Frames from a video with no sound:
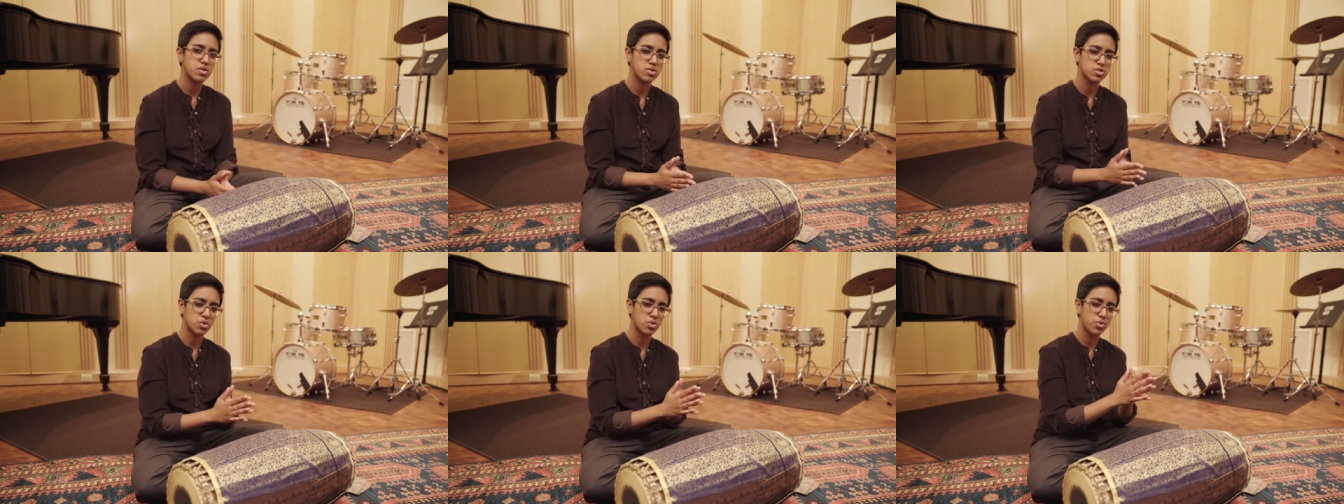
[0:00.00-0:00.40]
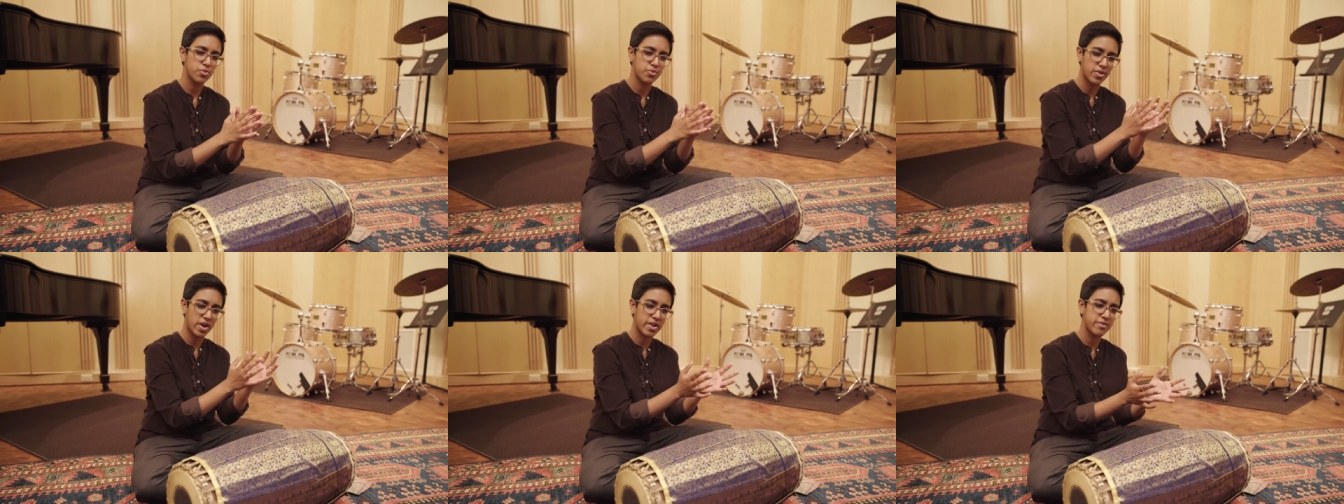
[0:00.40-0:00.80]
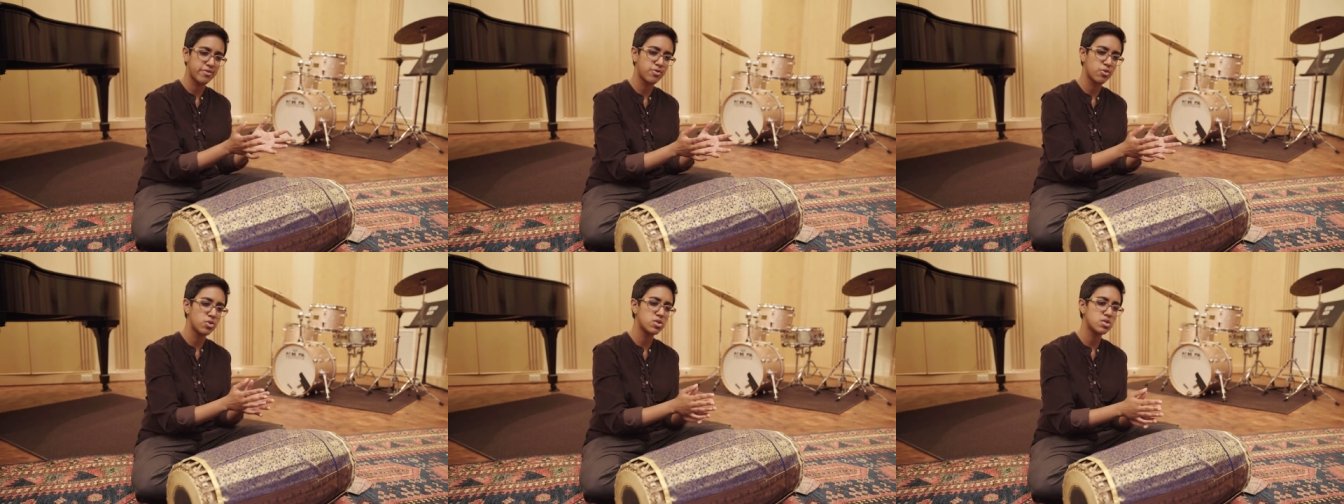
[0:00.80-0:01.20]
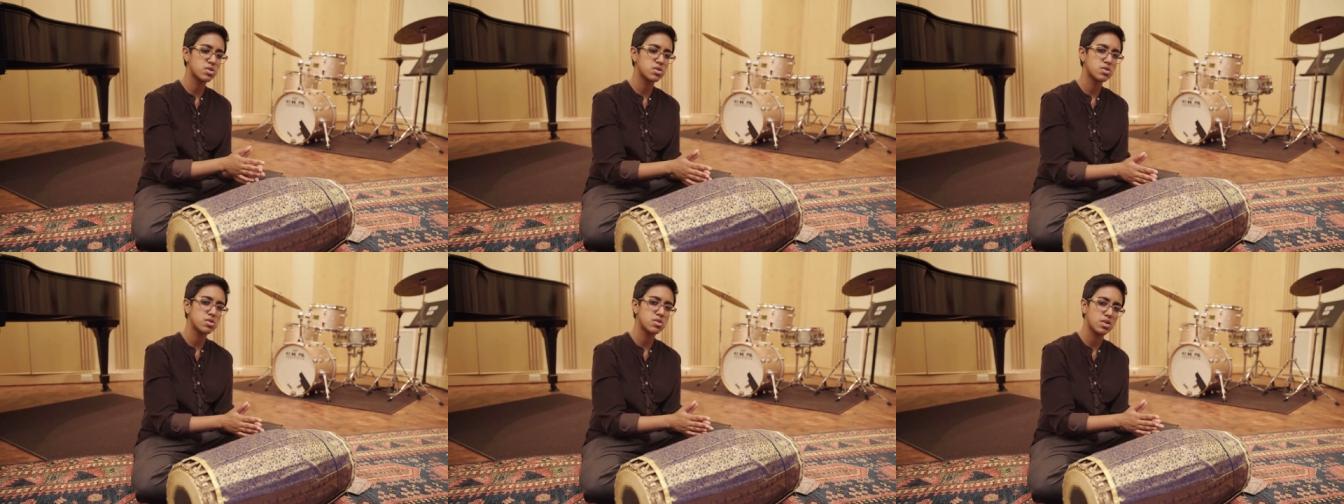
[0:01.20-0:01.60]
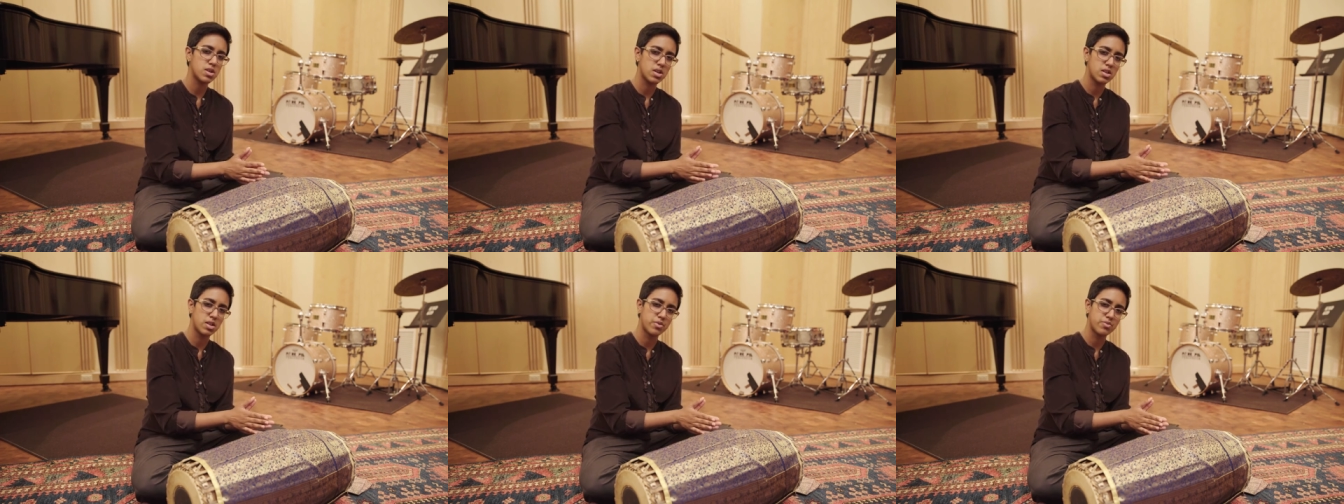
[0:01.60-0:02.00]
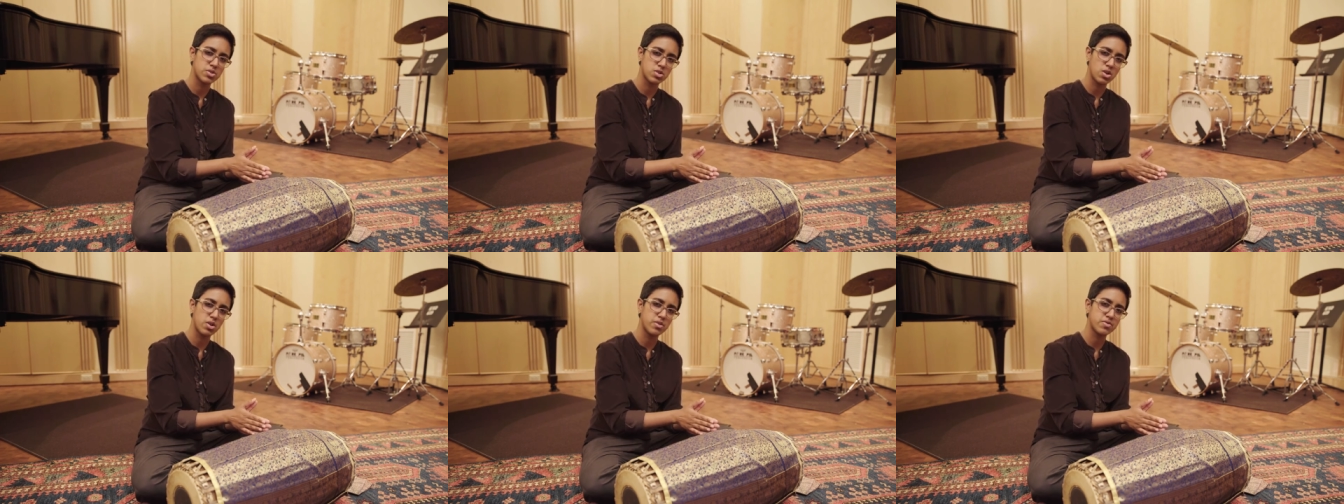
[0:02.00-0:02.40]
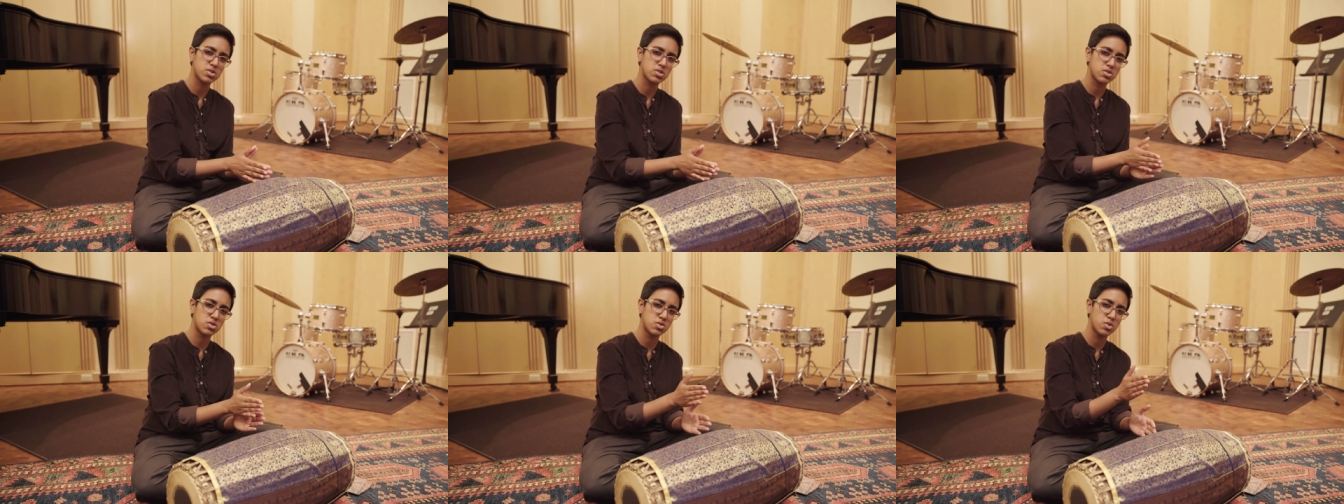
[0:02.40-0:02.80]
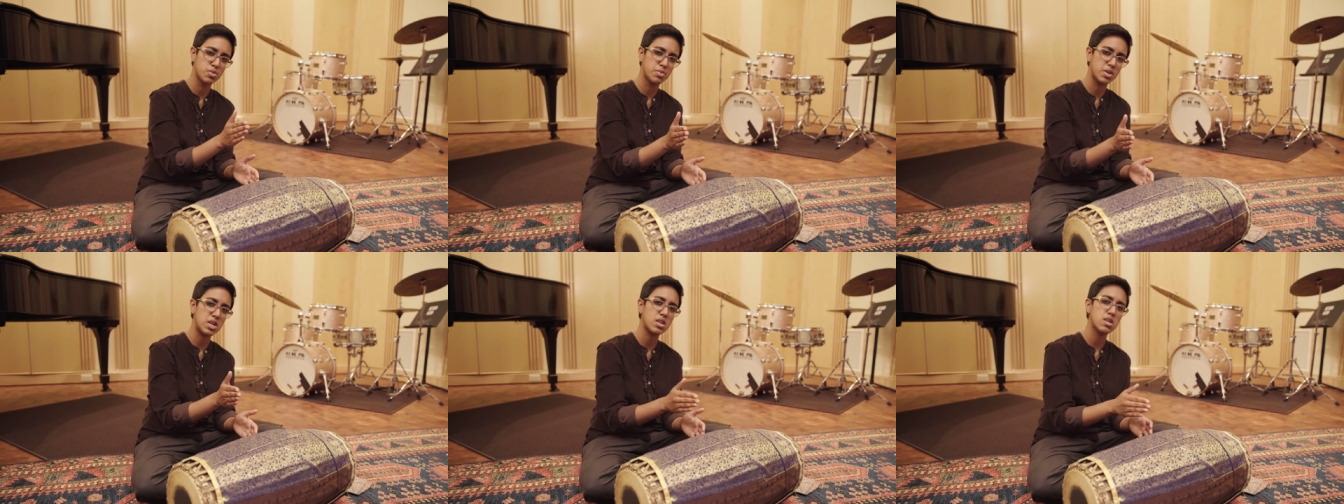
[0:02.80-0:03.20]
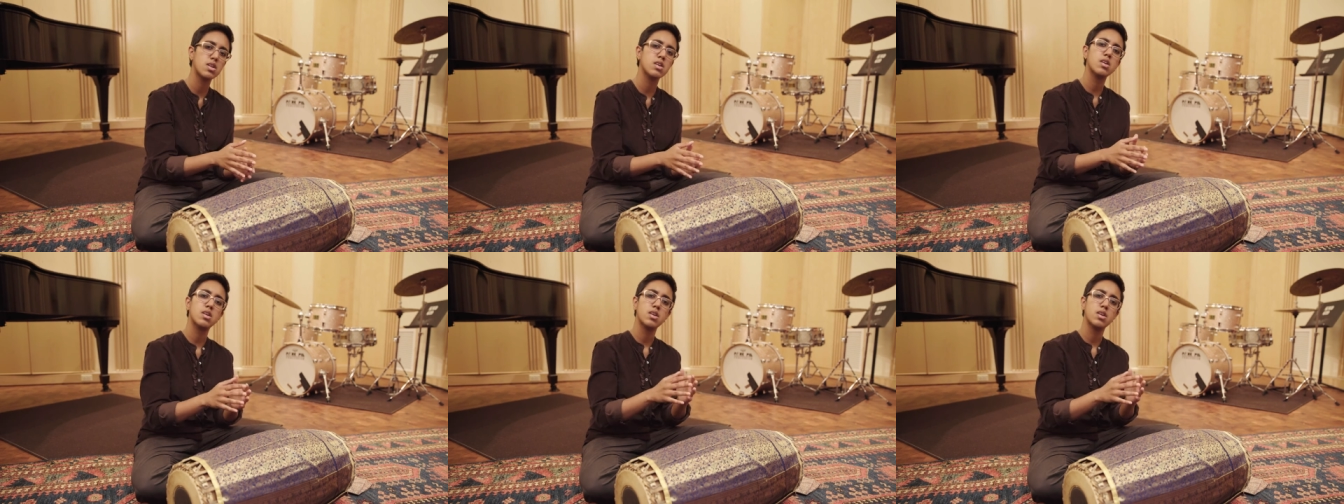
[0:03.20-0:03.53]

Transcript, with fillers: So five fours, and it resolves to a beat